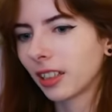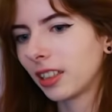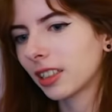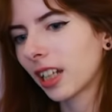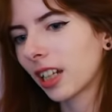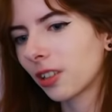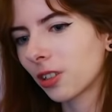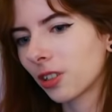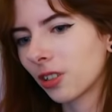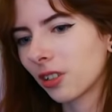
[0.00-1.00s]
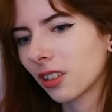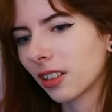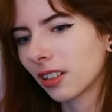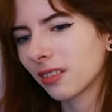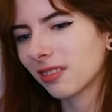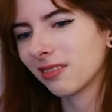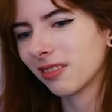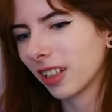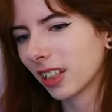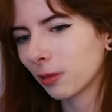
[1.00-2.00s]
He's kind of just
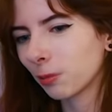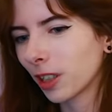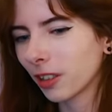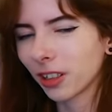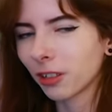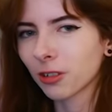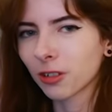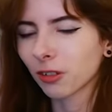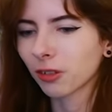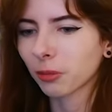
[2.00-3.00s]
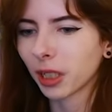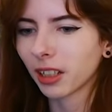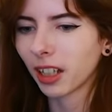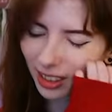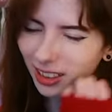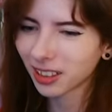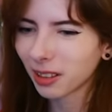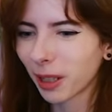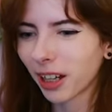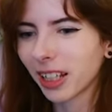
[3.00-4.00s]
like completely neutral for me. That's
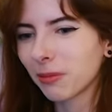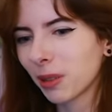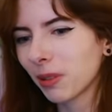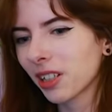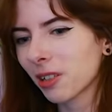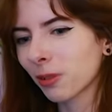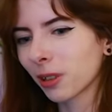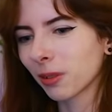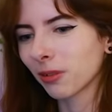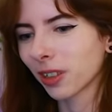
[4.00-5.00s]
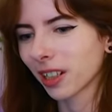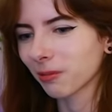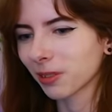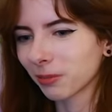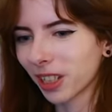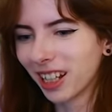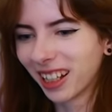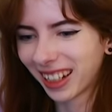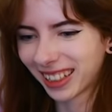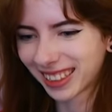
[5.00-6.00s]
actually about it. Maybe I should put him in forgettable, to be
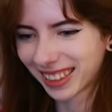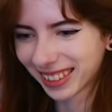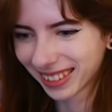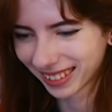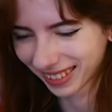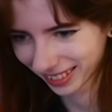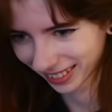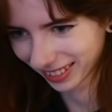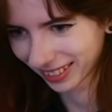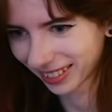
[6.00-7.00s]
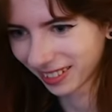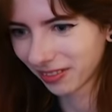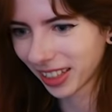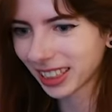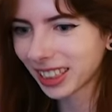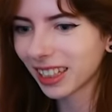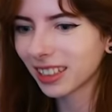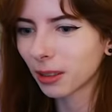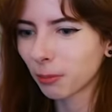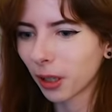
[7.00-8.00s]
honest. I'd say
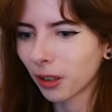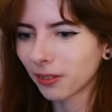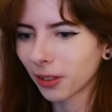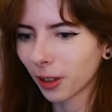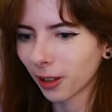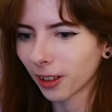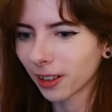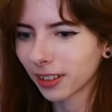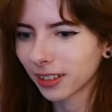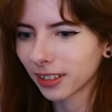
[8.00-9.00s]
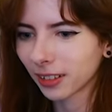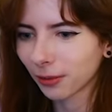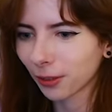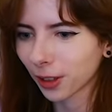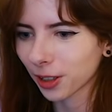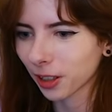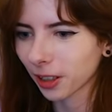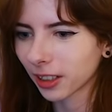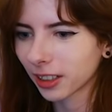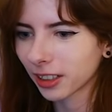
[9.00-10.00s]
he's above her, for
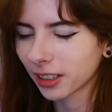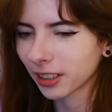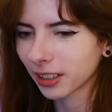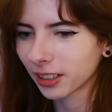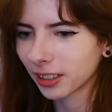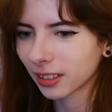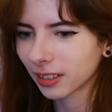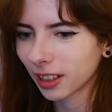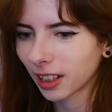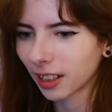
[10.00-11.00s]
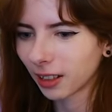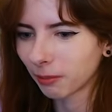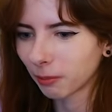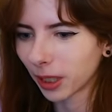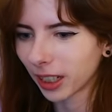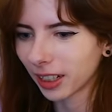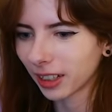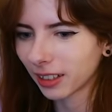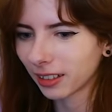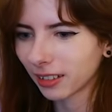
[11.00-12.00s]
sure. Um, but
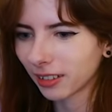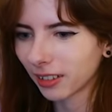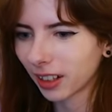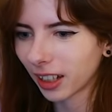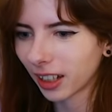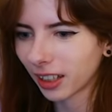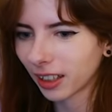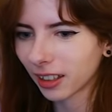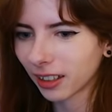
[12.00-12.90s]
uh,